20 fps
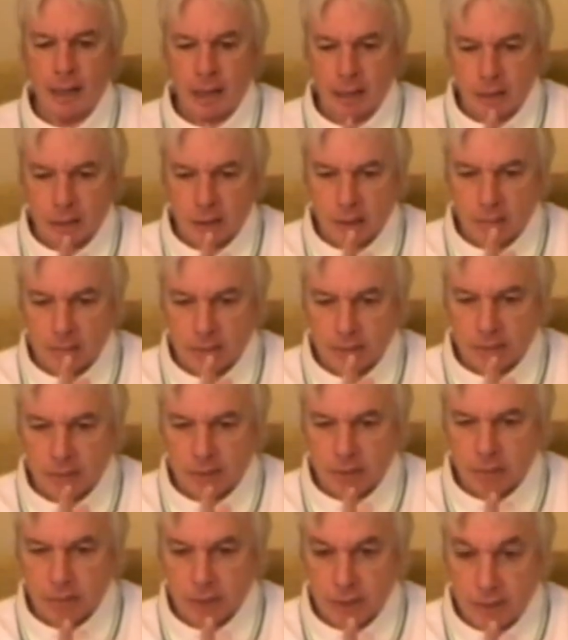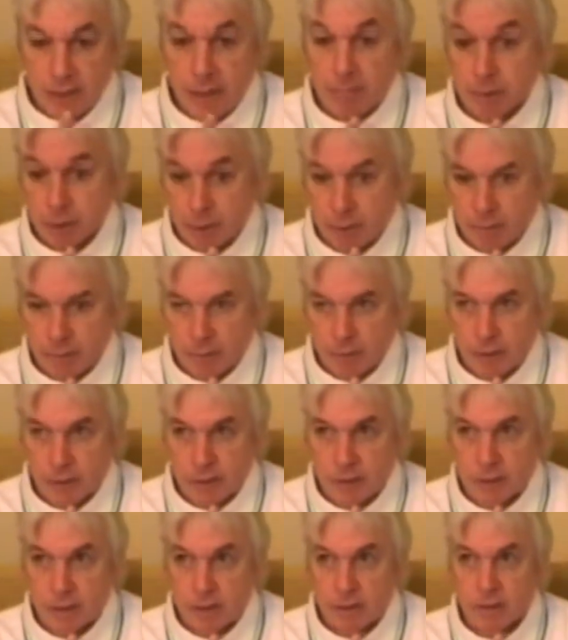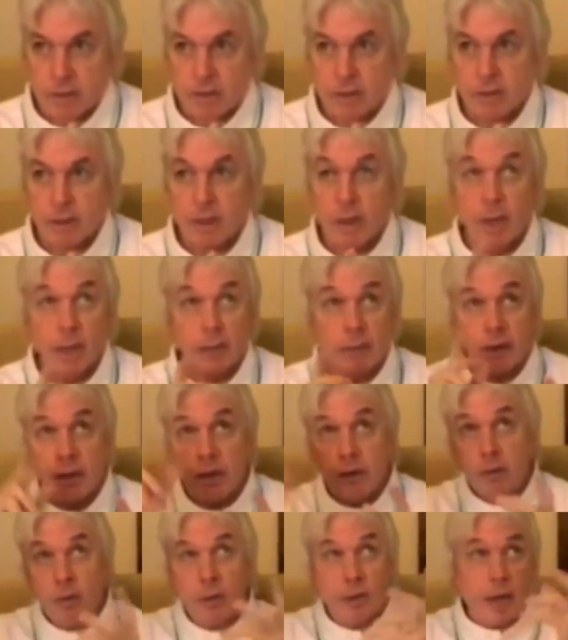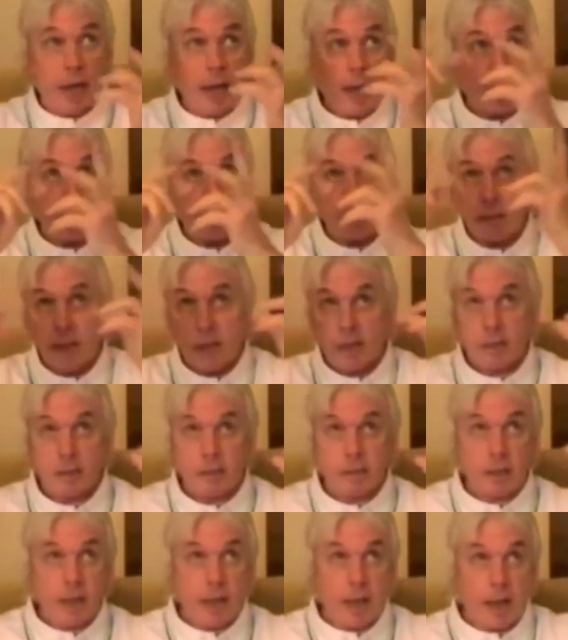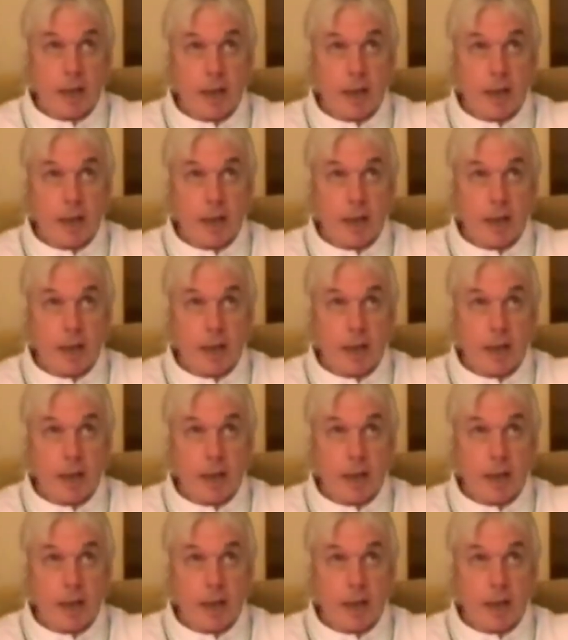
in terms of its reception, for instance, then you can access